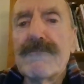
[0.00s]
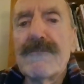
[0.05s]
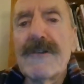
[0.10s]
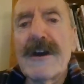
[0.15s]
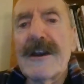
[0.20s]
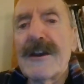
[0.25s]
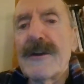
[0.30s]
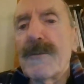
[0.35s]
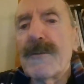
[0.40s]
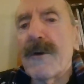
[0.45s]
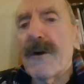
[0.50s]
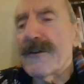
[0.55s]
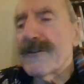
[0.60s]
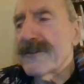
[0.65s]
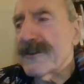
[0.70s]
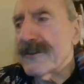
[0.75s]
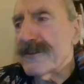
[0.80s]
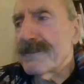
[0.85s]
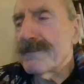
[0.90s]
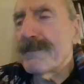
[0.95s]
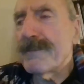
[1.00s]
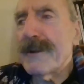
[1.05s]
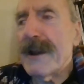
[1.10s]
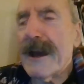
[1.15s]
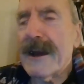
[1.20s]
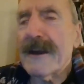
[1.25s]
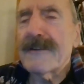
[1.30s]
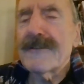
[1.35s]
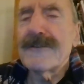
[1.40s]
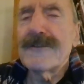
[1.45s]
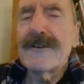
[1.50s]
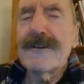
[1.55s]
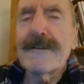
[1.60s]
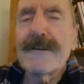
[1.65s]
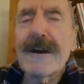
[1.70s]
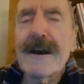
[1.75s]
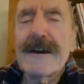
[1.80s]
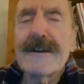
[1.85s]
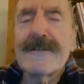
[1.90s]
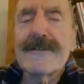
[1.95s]
really was as black as
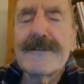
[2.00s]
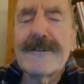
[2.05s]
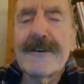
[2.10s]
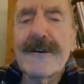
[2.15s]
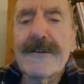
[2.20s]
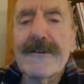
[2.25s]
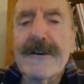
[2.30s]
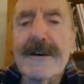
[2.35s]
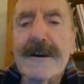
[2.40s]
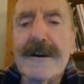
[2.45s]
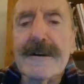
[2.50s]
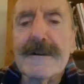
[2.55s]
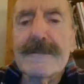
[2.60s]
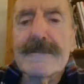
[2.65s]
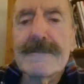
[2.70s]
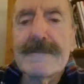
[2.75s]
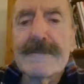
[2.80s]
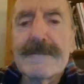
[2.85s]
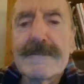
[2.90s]
Newgate's knocker.